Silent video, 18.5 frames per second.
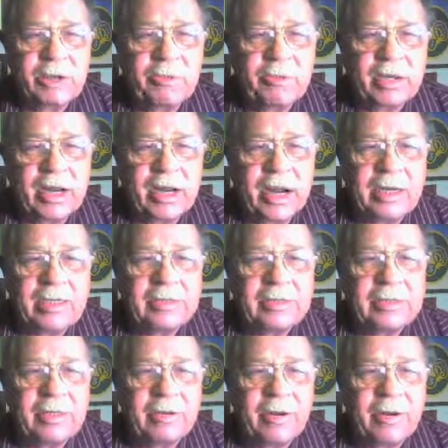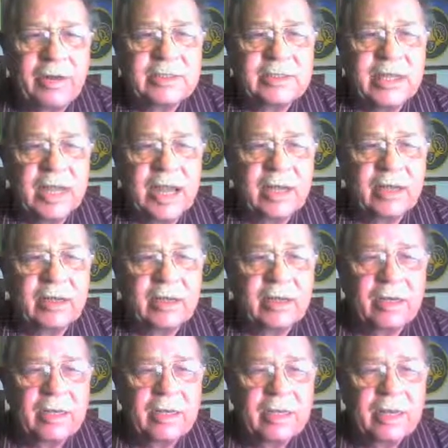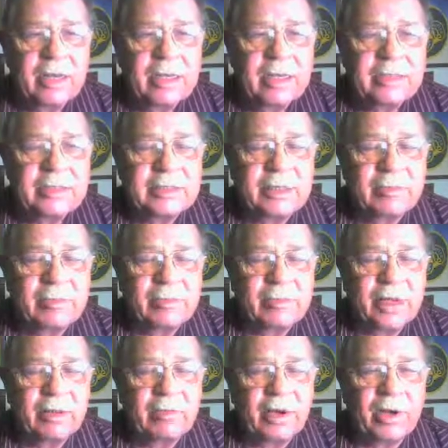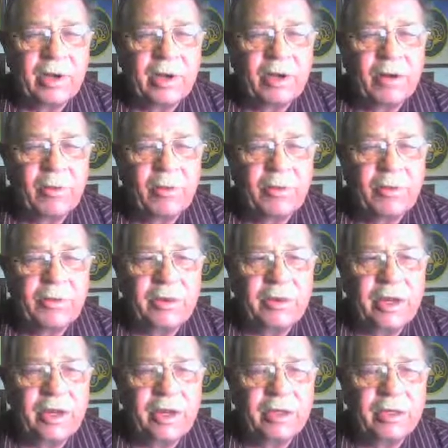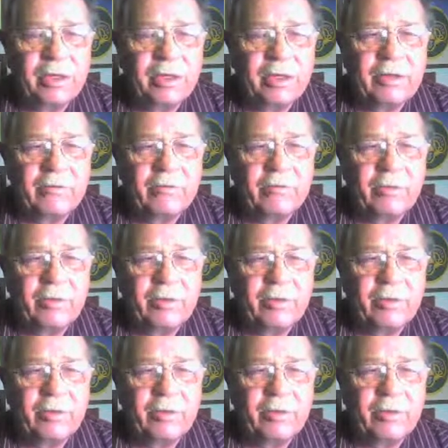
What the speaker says: So he went and got his cigarettes out and set me and my younger brother down in the